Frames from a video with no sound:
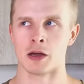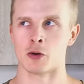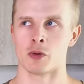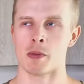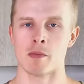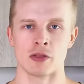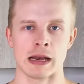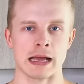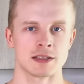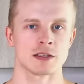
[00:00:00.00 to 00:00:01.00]
I don't remember
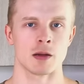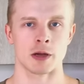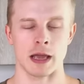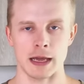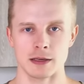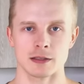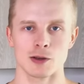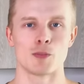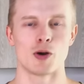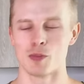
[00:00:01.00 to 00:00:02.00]
the last time I ate
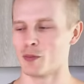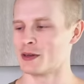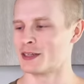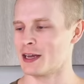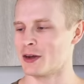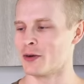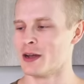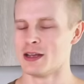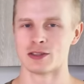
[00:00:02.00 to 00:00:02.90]
a purple potato.